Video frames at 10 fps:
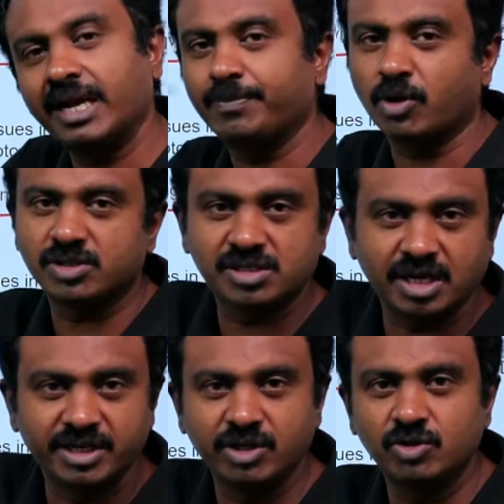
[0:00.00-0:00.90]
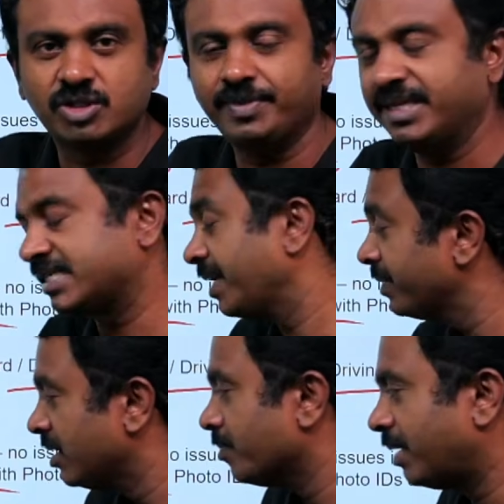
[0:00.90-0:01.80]
process continues to be the same,
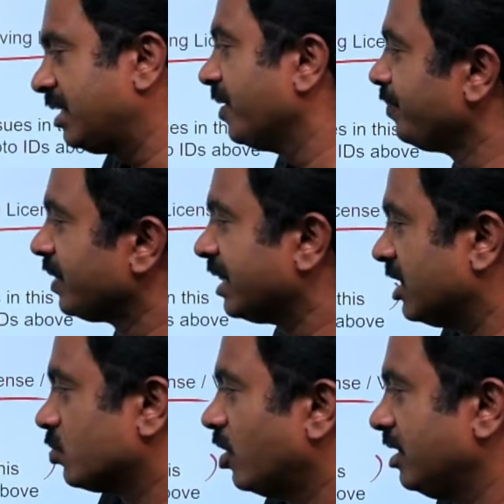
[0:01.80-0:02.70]
but that is what they